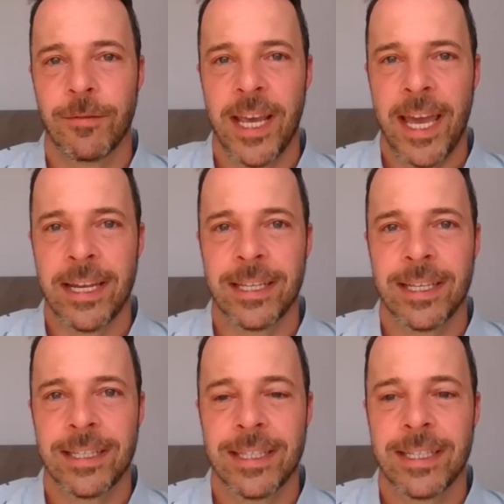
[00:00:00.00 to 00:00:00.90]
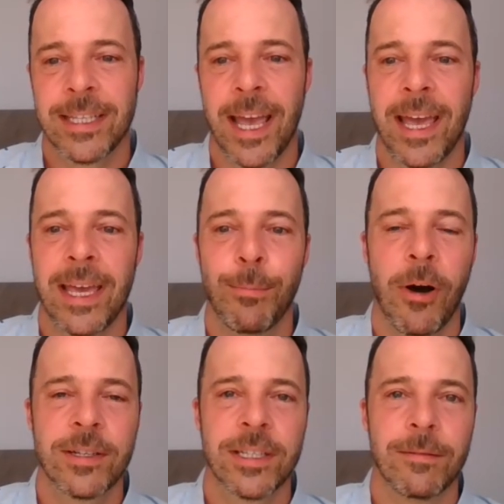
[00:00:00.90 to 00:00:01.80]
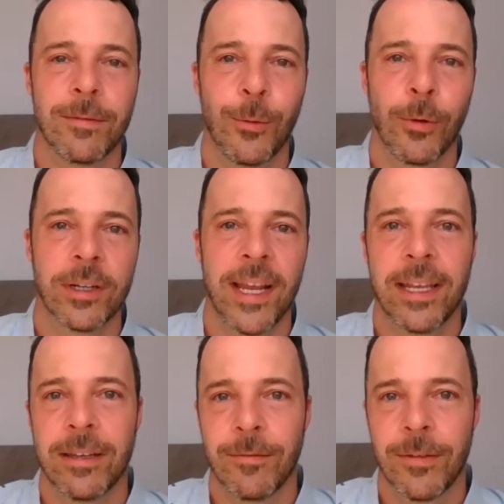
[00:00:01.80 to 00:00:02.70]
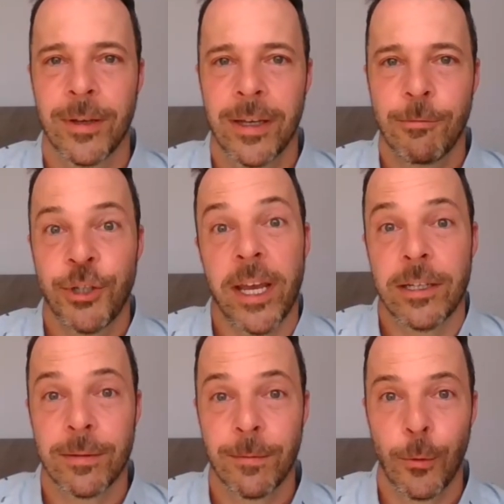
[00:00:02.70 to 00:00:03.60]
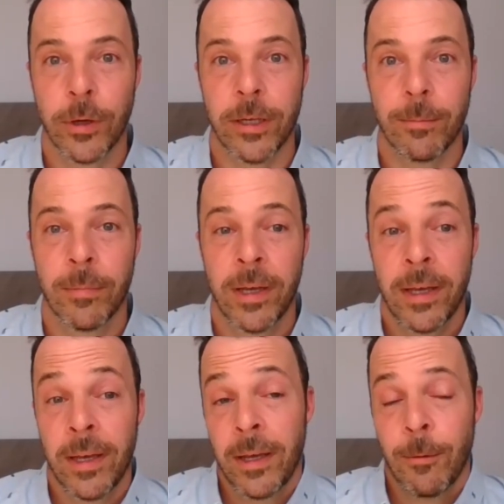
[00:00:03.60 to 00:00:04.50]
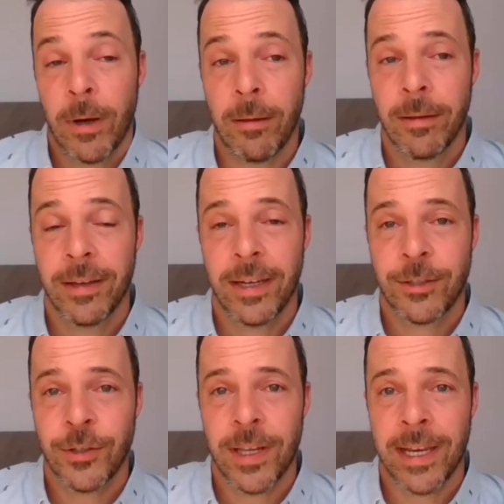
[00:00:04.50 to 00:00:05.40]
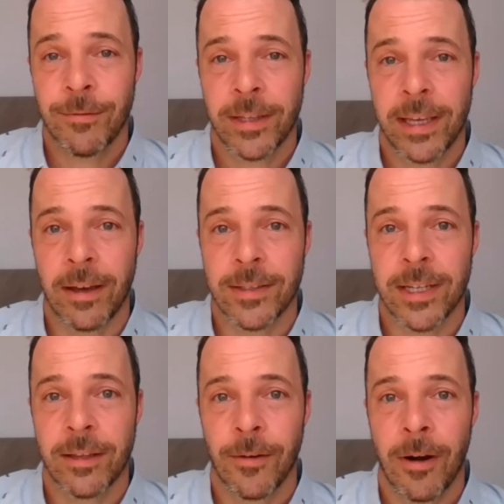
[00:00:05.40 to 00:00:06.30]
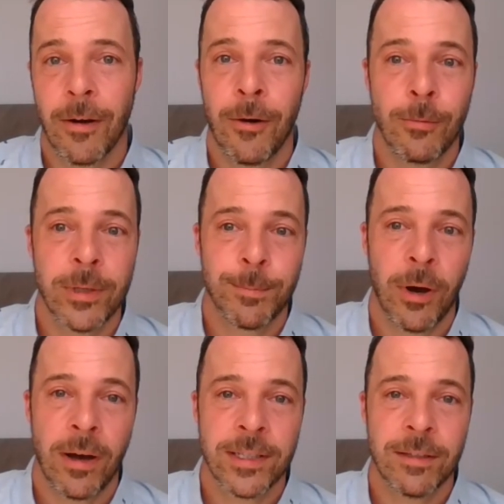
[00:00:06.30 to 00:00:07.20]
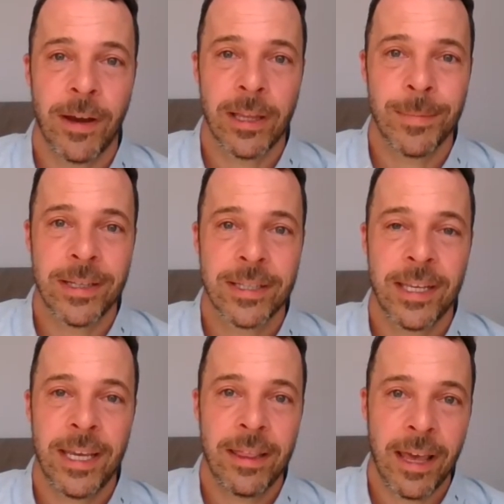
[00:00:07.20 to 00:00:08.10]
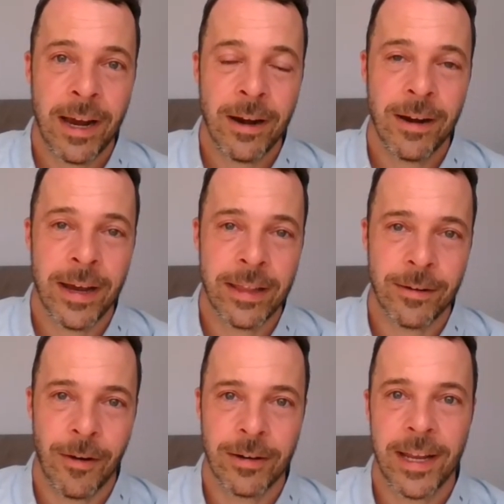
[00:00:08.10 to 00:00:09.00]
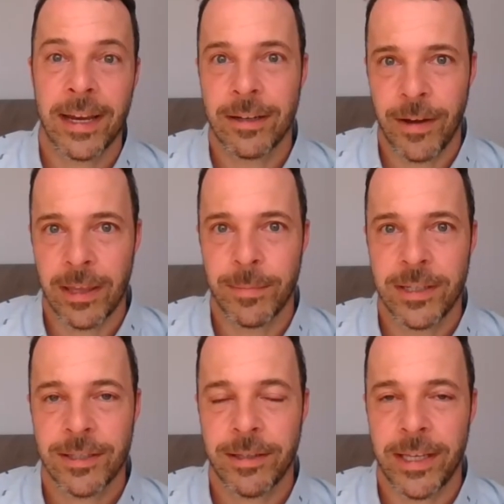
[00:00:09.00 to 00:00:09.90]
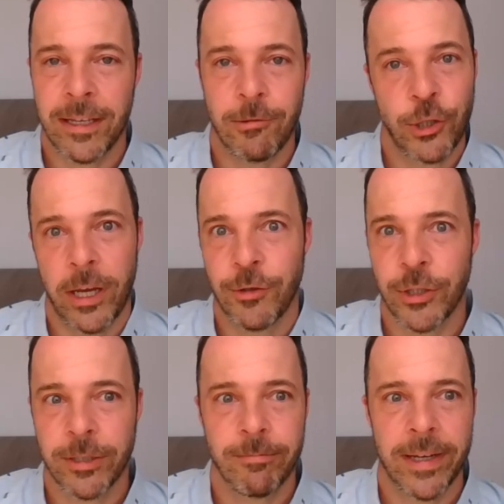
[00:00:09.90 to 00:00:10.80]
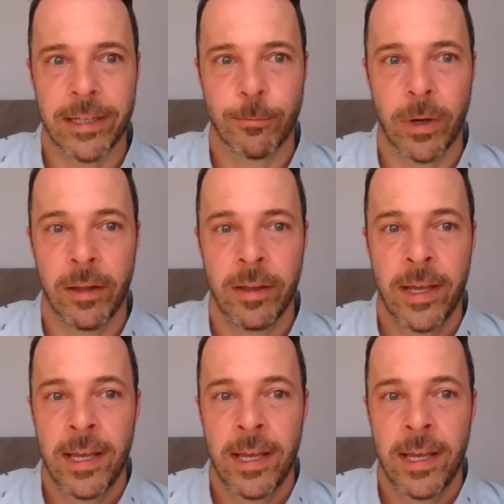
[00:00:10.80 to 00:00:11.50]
date, is this a positive or a negative change for you? Well, it's just like everything else. There are always positive elements in there. There are negative elements in changes as well.